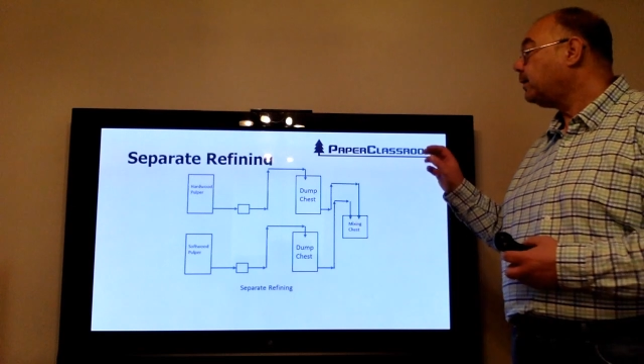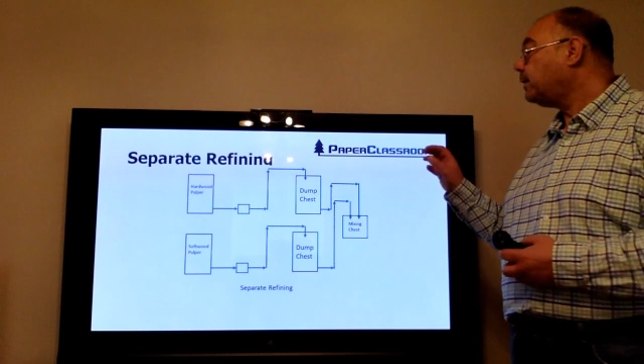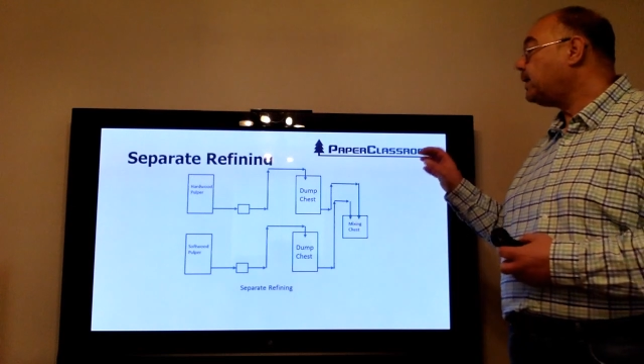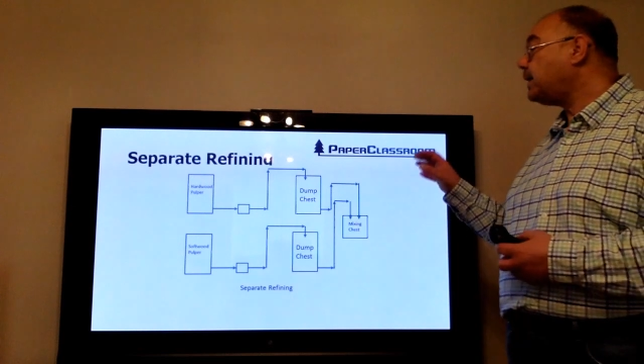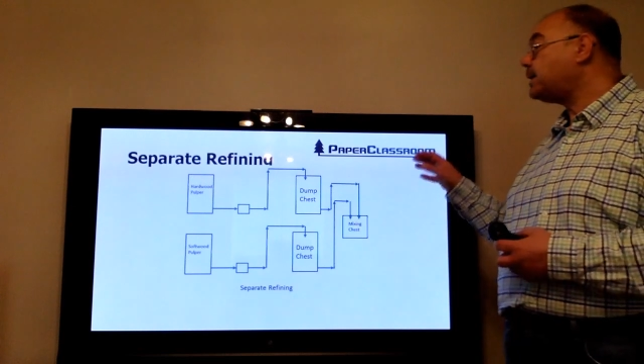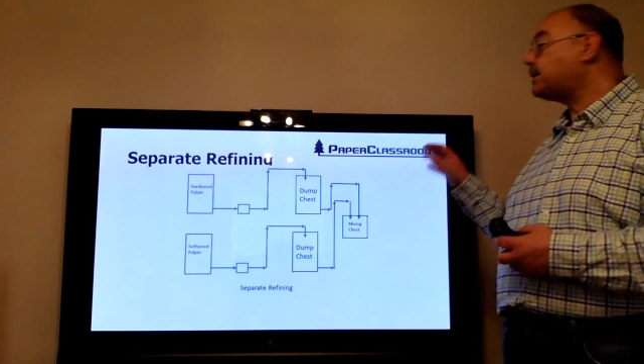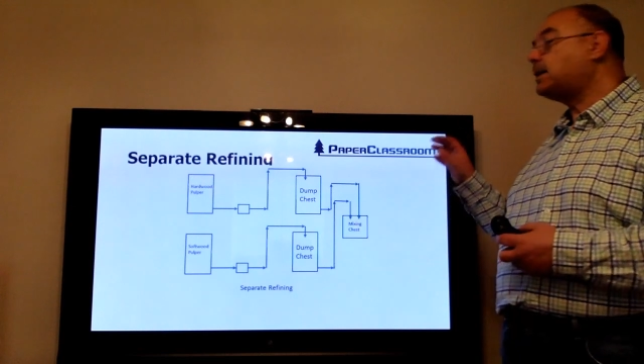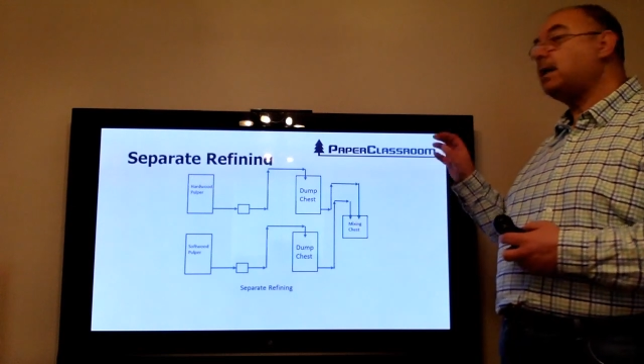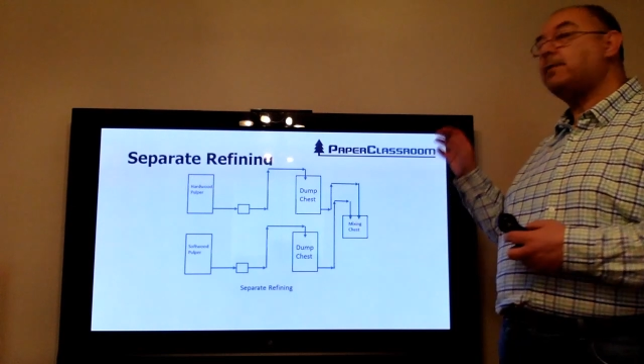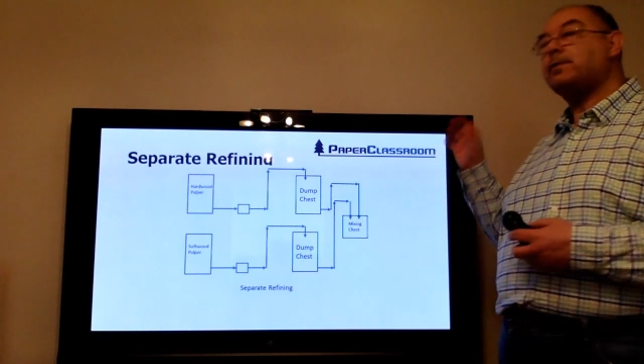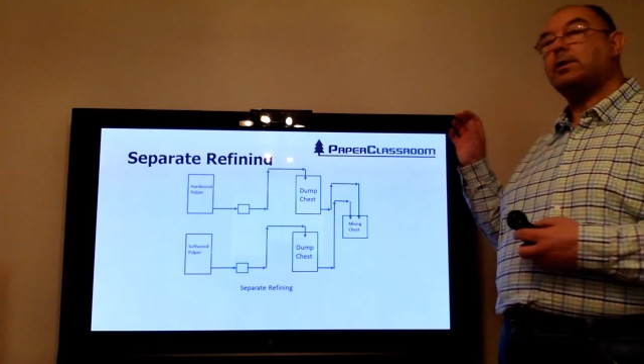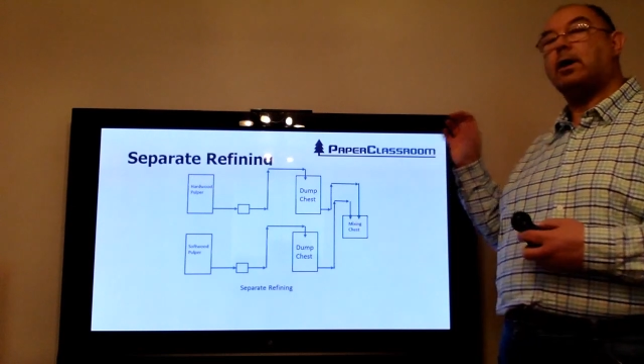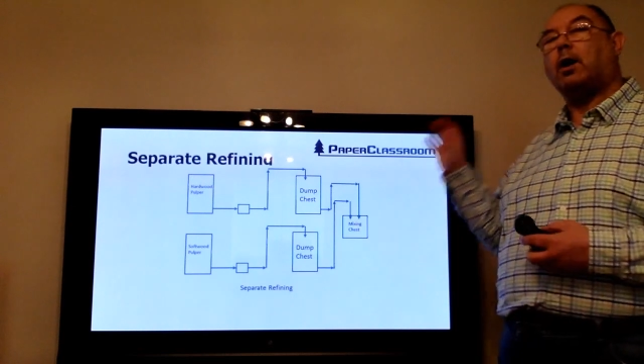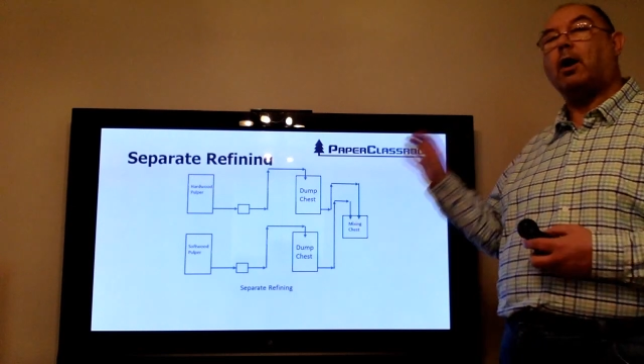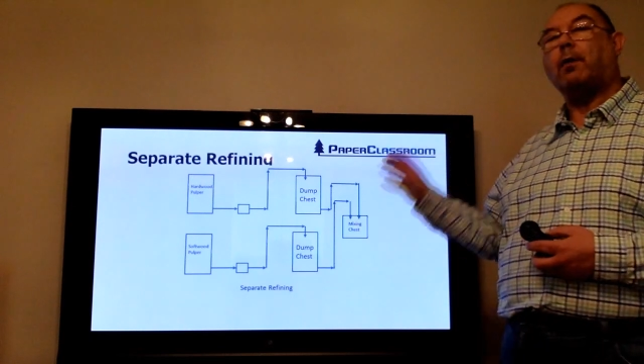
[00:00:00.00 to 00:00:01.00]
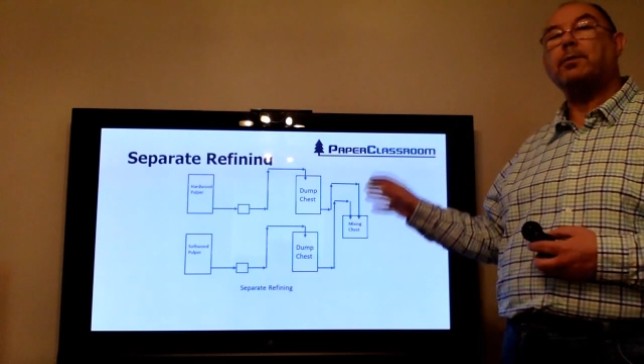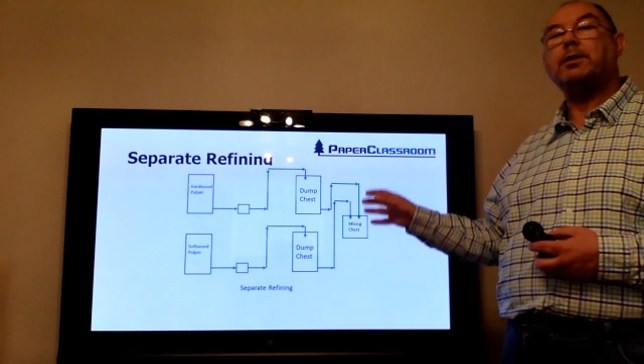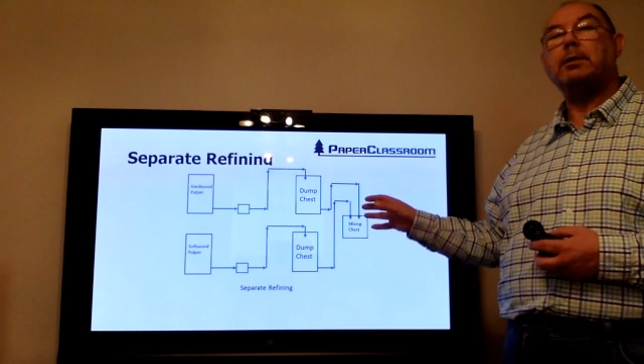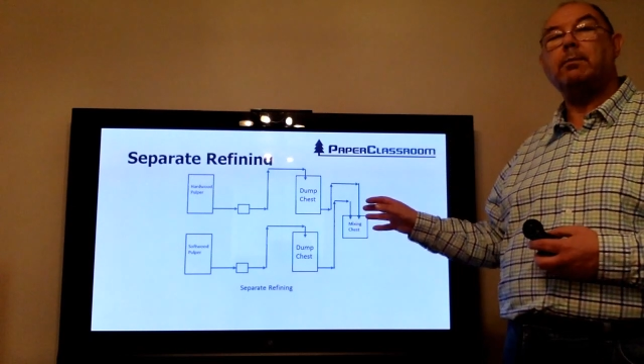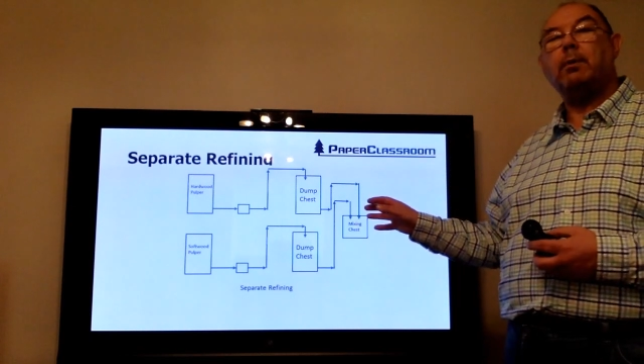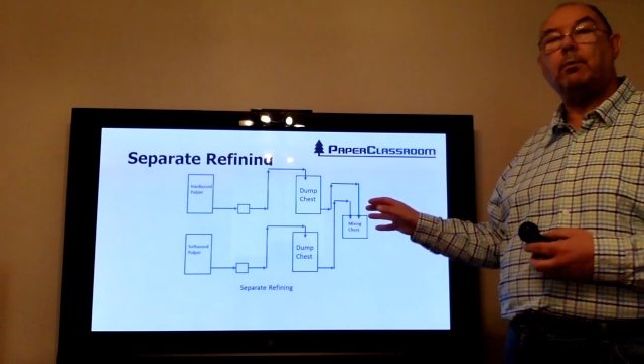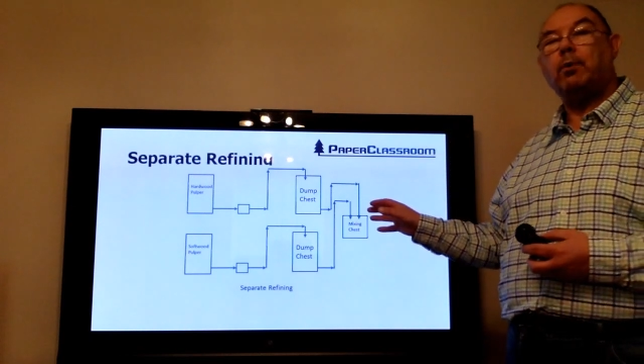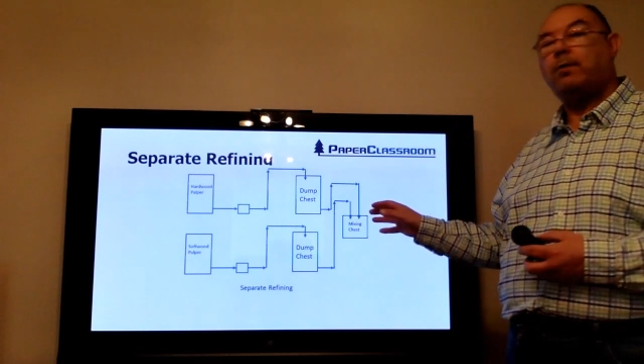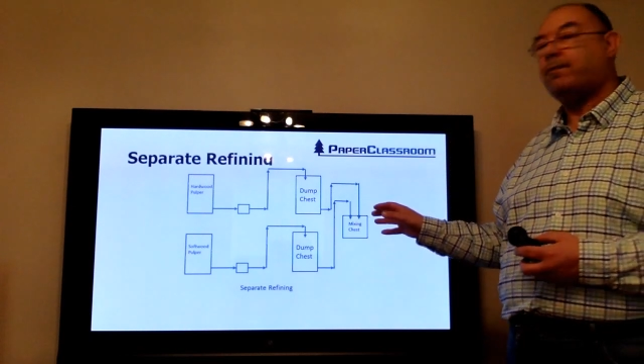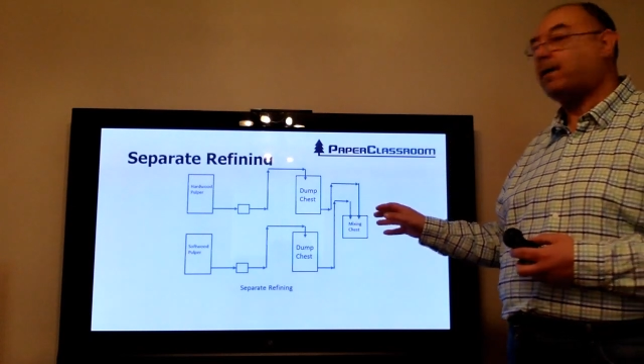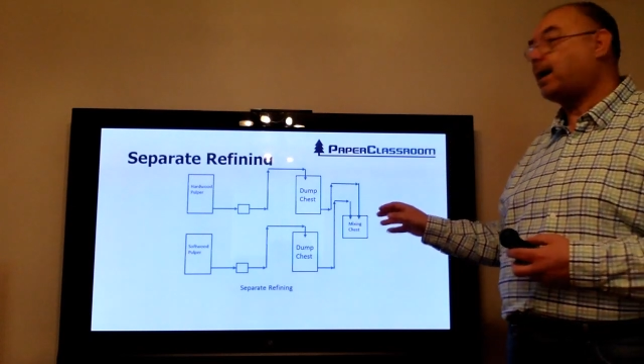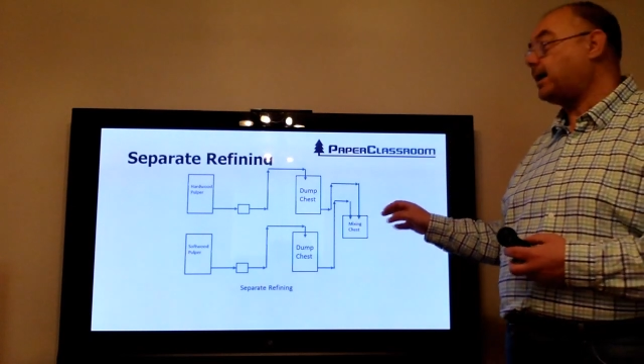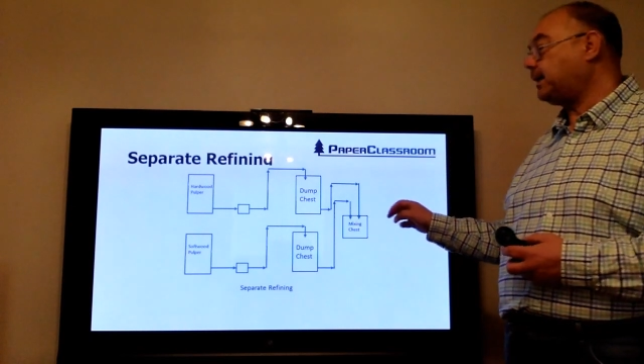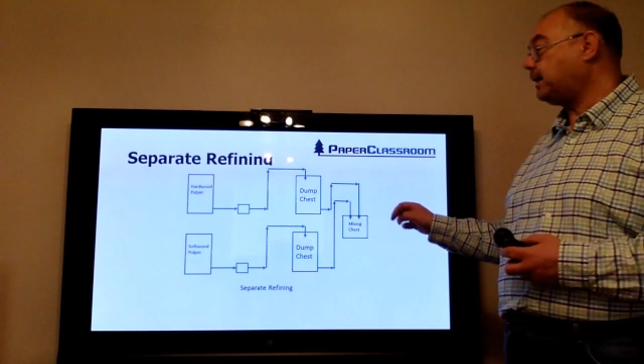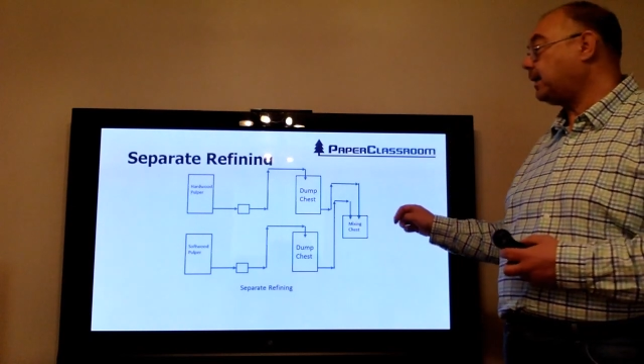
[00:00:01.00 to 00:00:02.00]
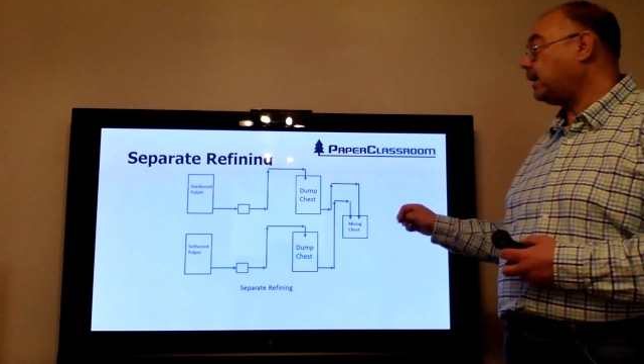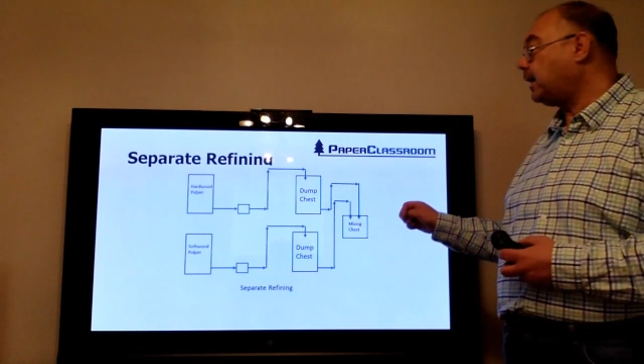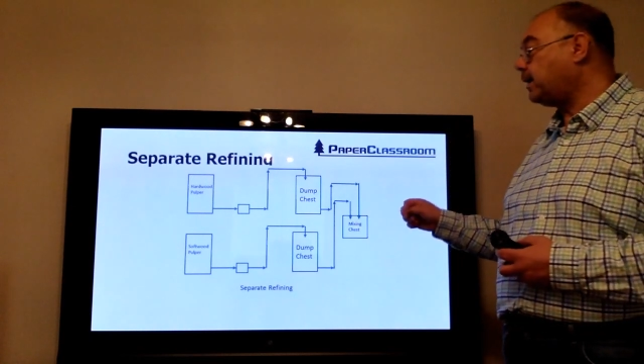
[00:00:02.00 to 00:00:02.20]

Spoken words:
This gives optimum refining